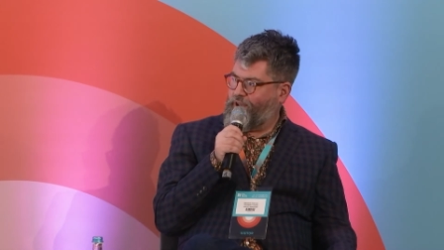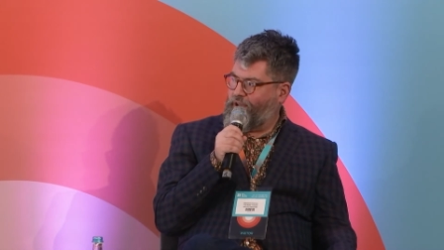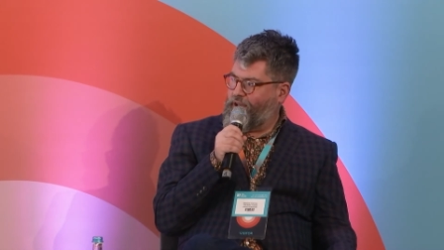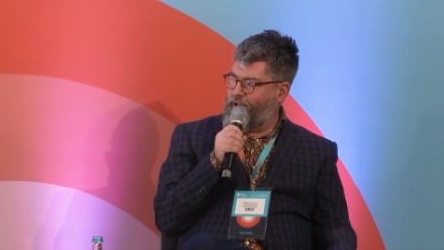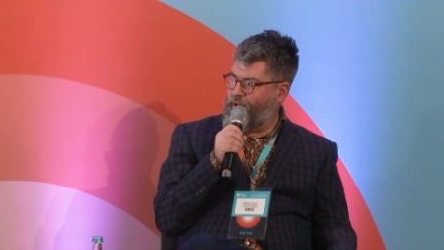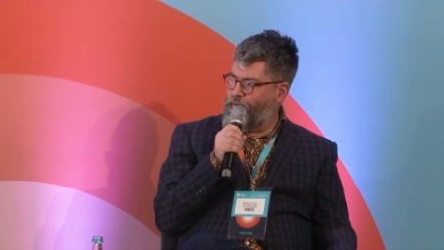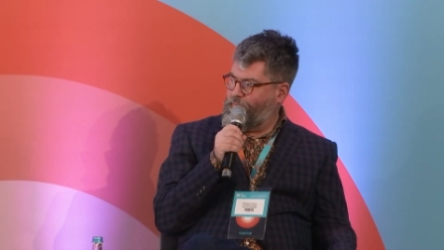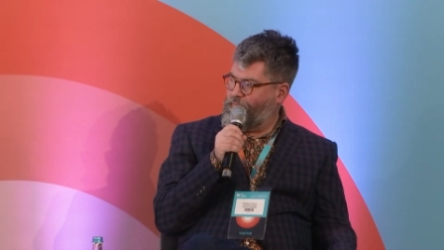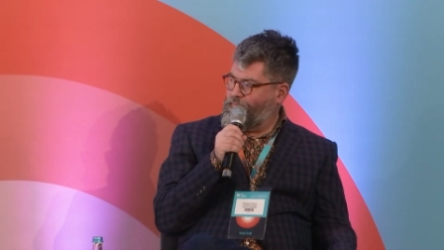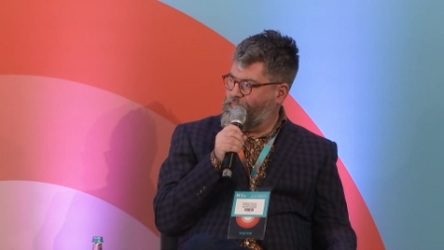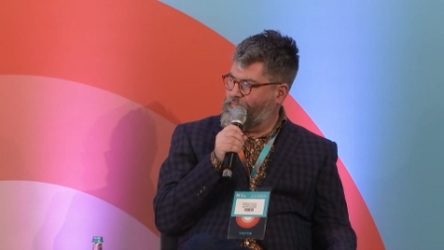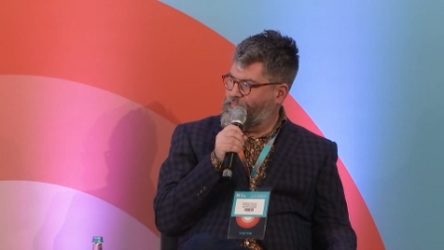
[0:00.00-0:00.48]

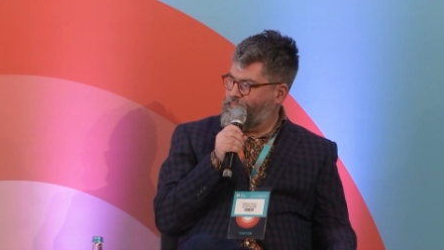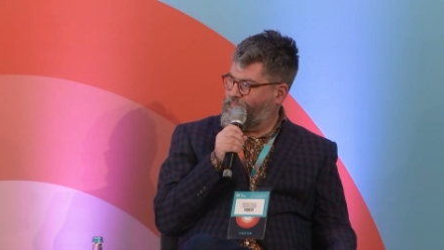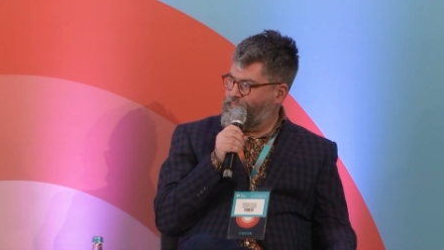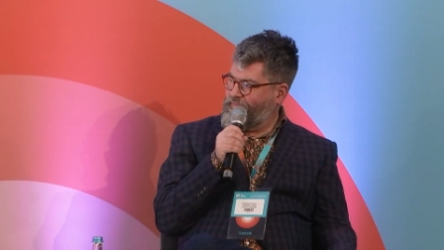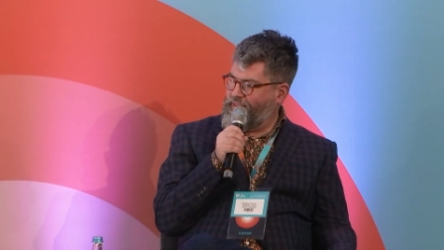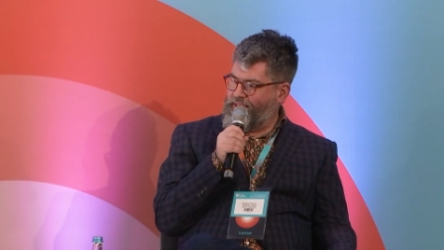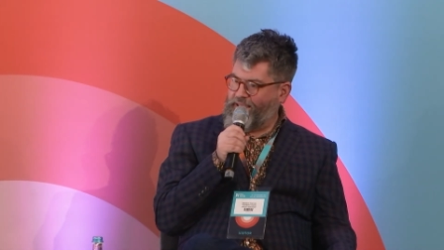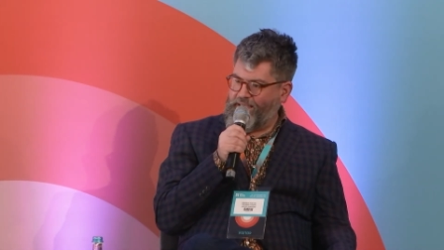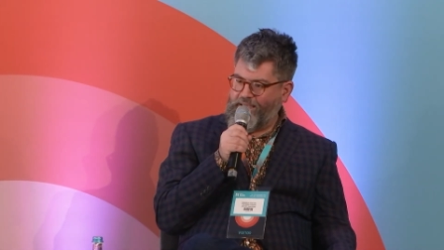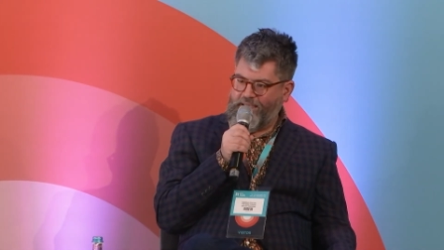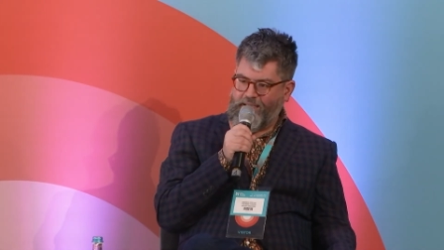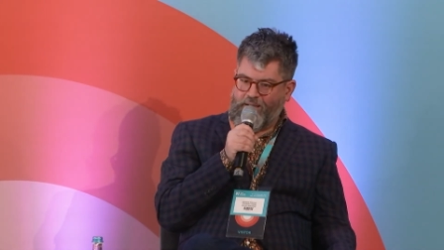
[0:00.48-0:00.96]
Um, huh
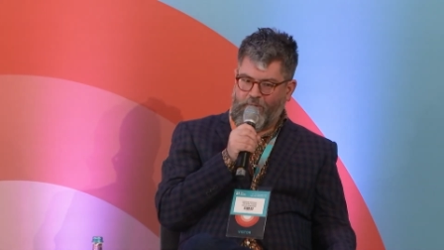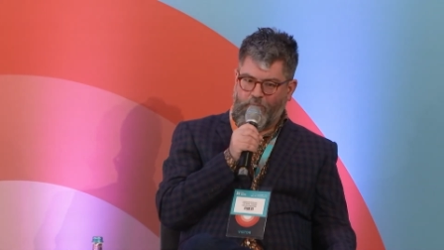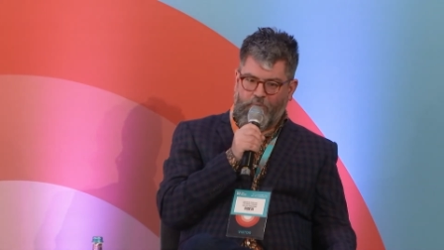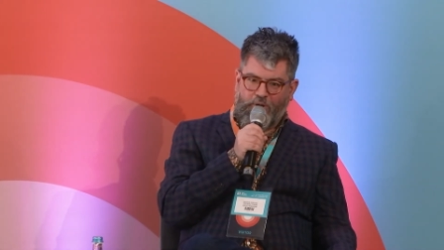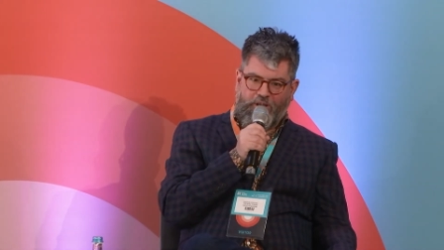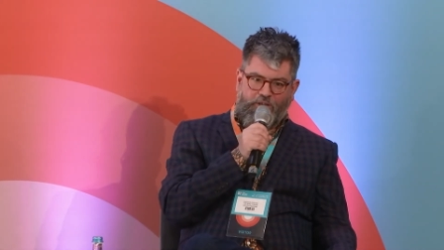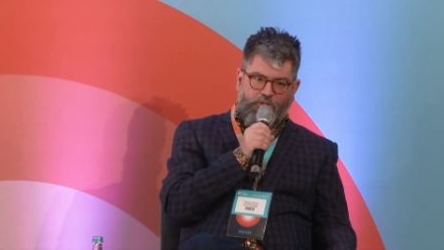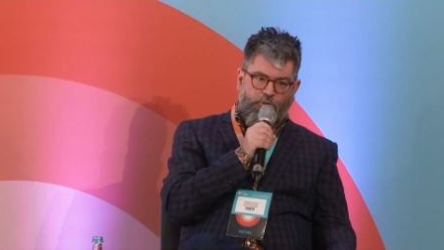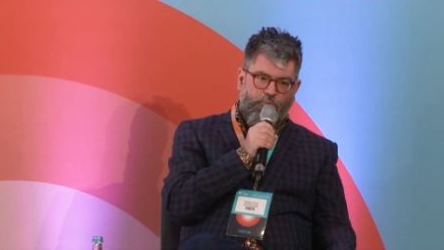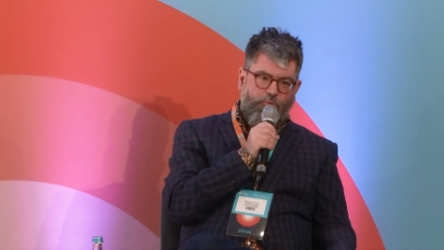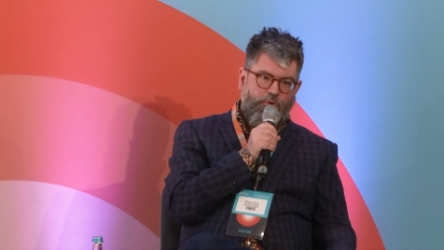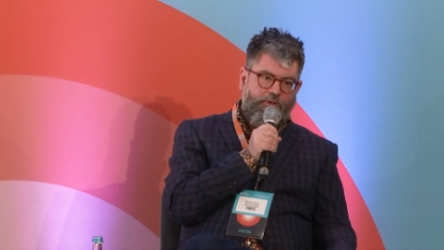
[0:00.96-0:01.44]

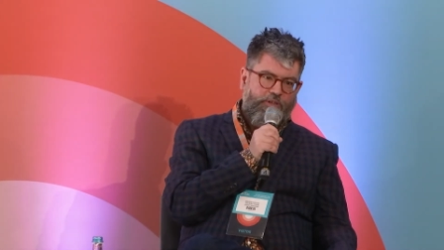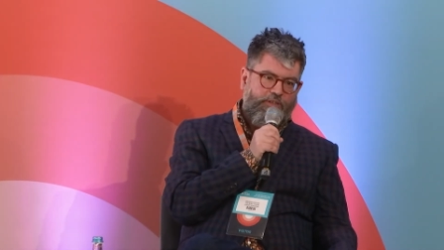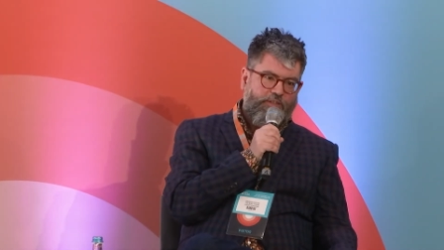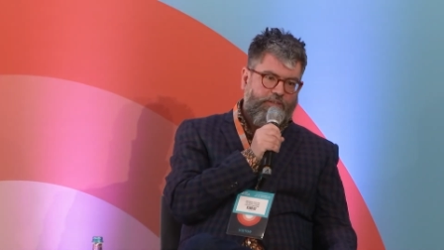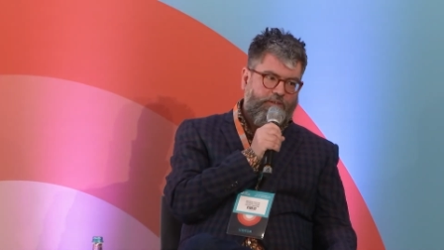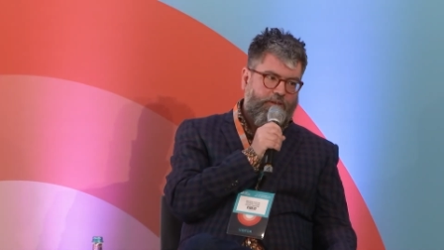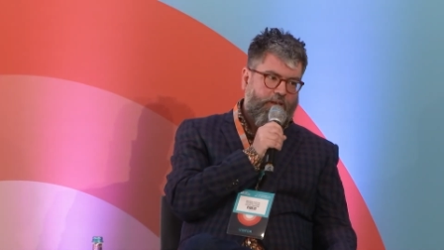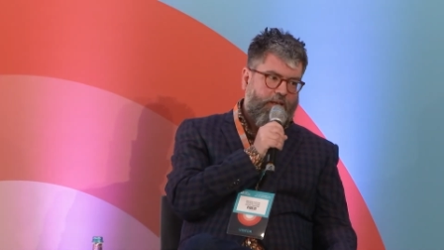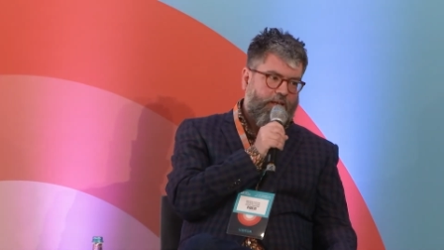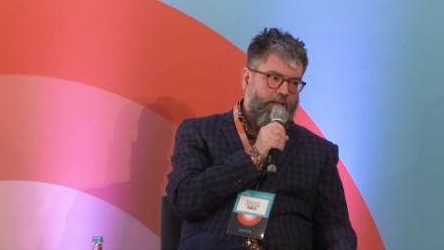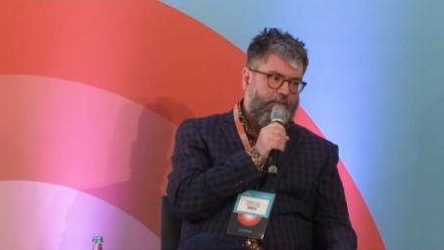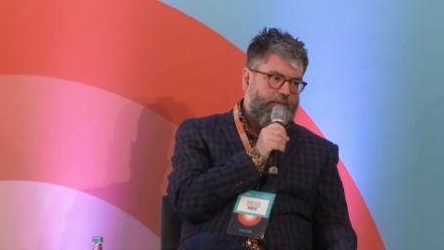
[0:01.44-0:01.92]
which
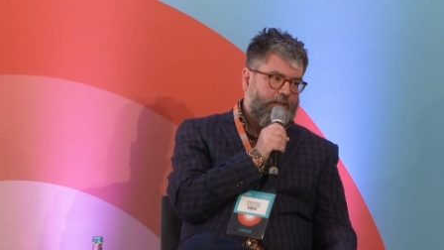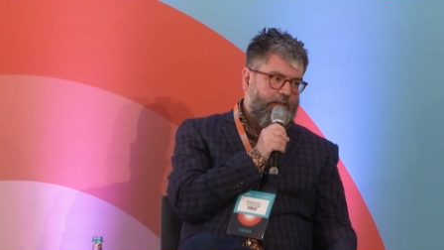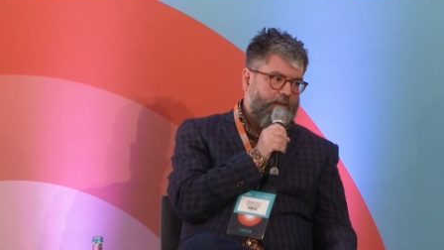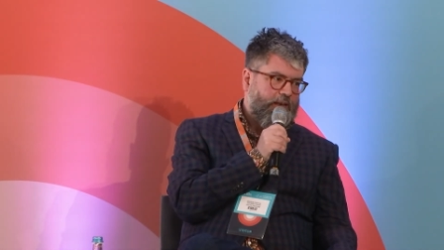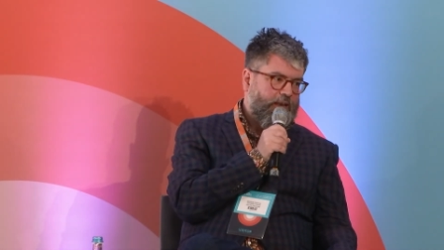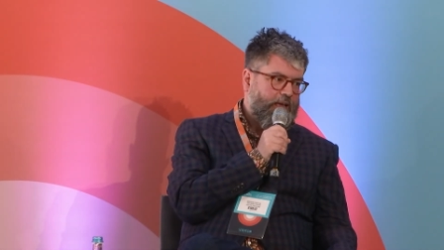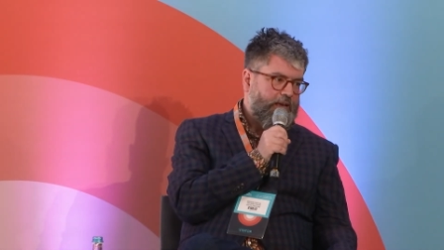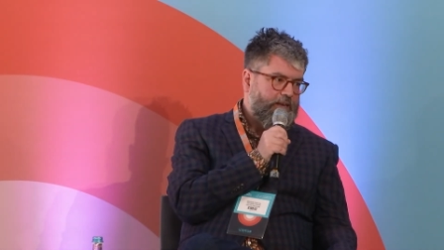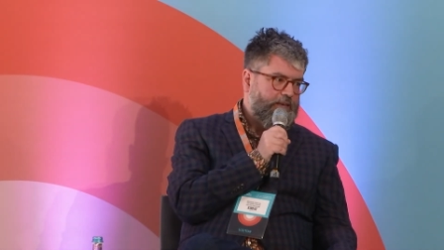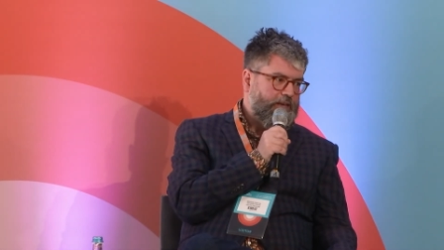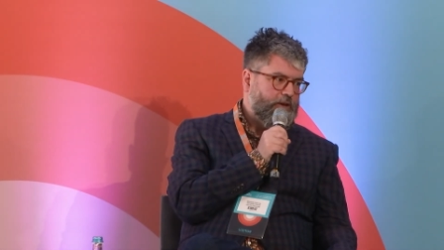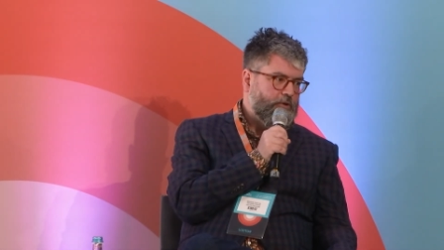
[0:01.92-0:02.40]
was a, a
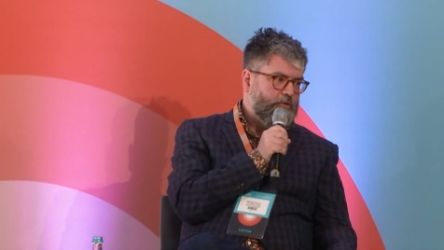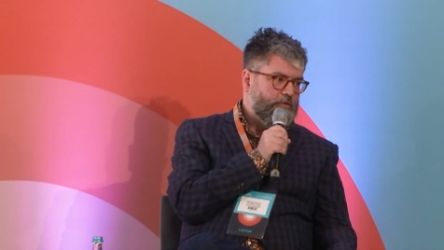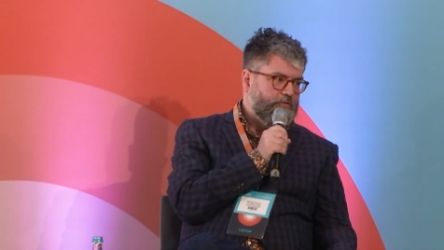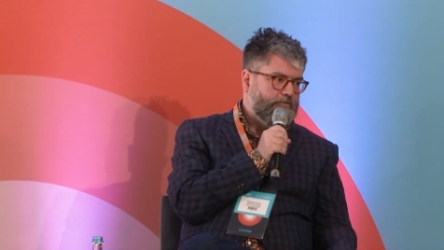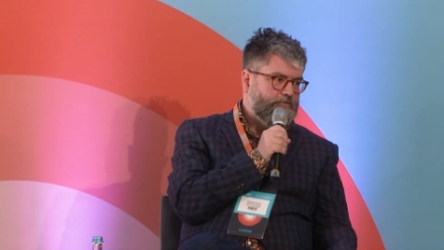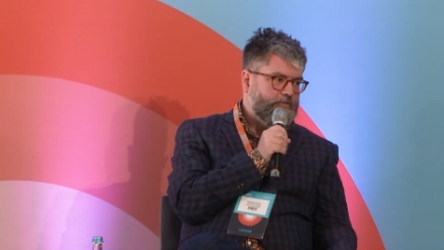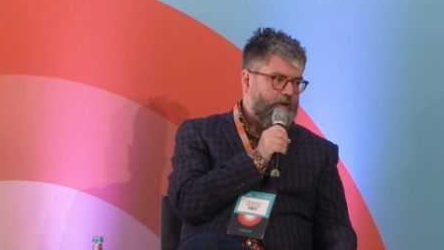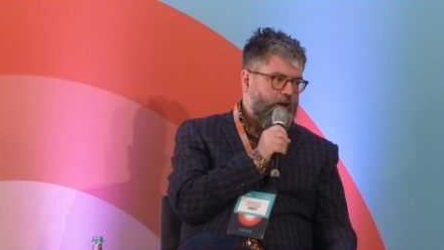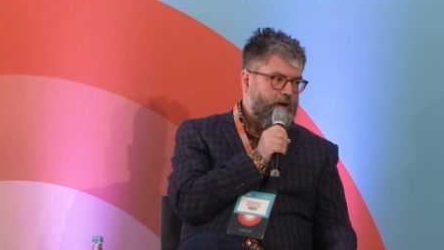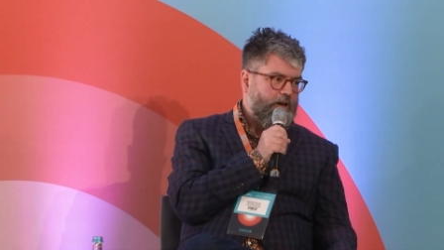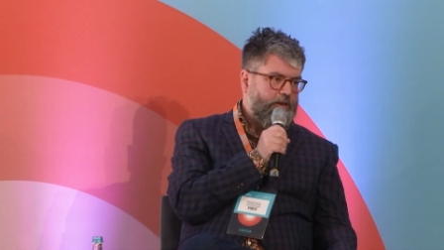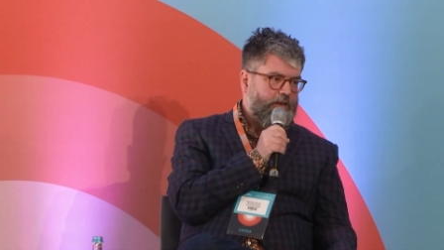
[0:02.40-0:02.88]
lady called
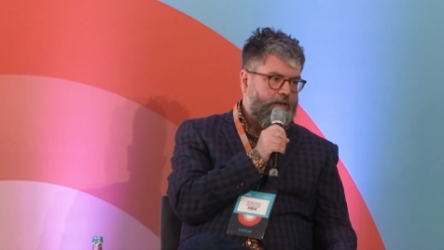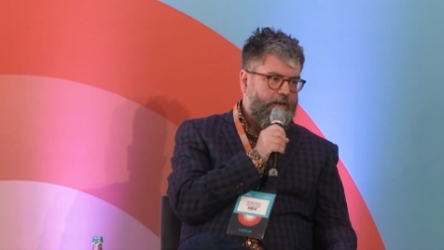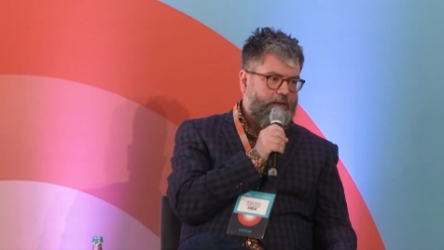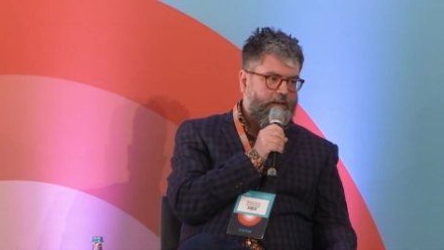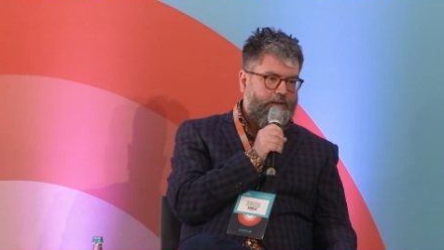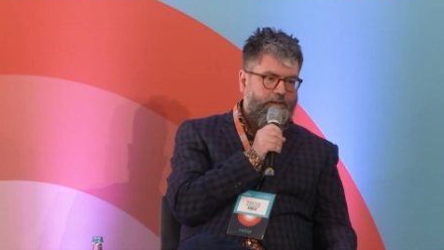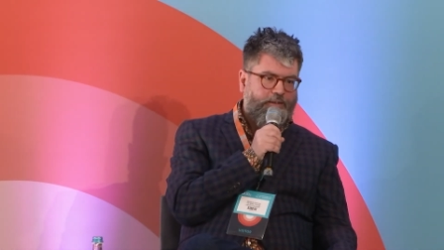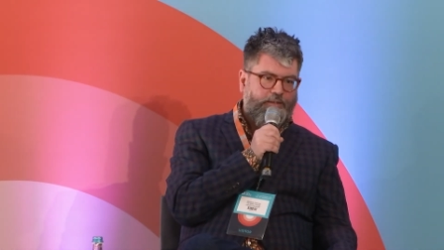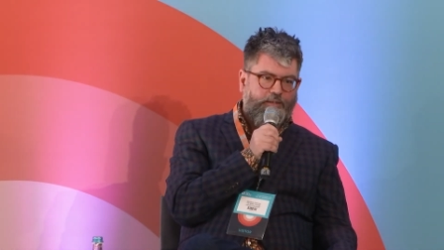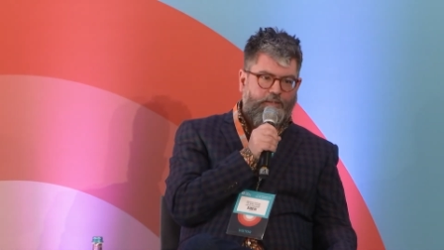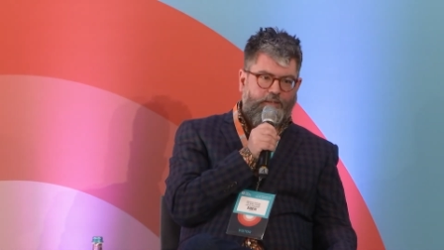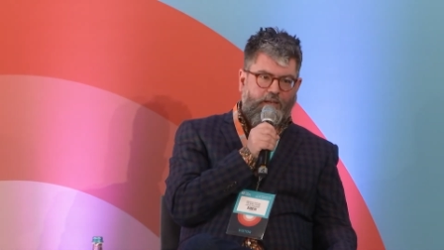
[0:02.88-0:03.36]

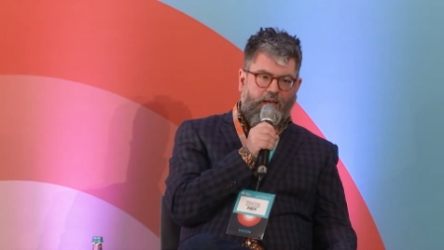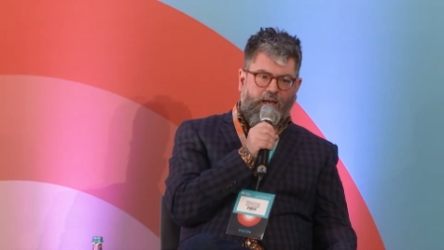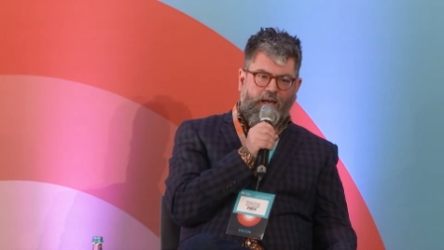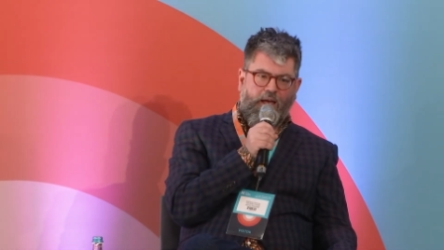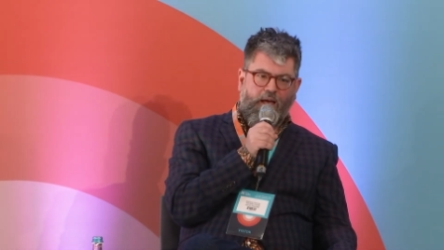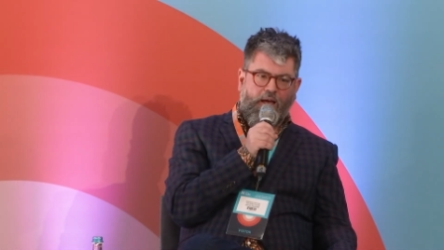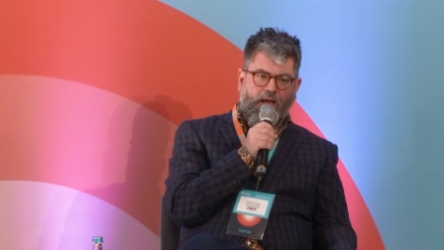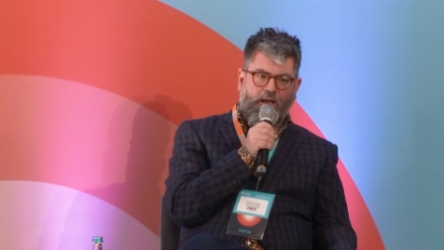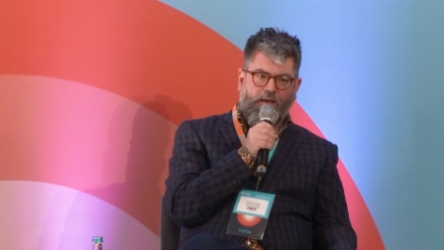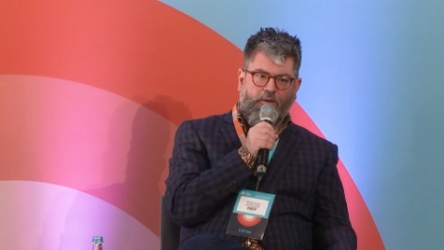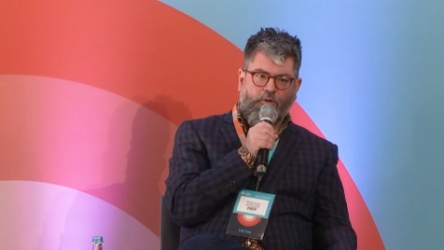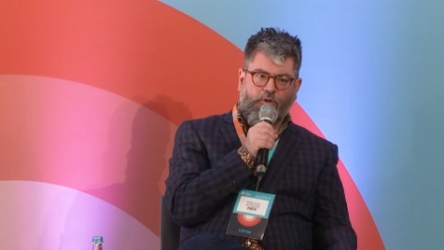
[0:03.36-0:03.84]
Vana
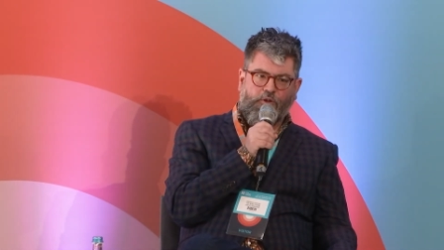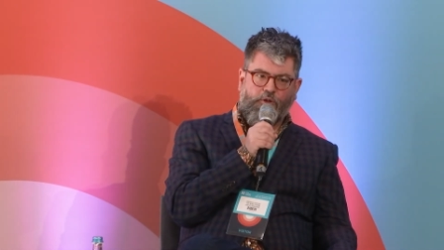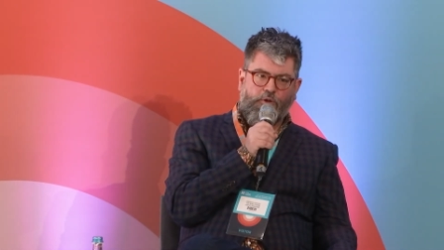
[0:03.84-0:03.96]
uh,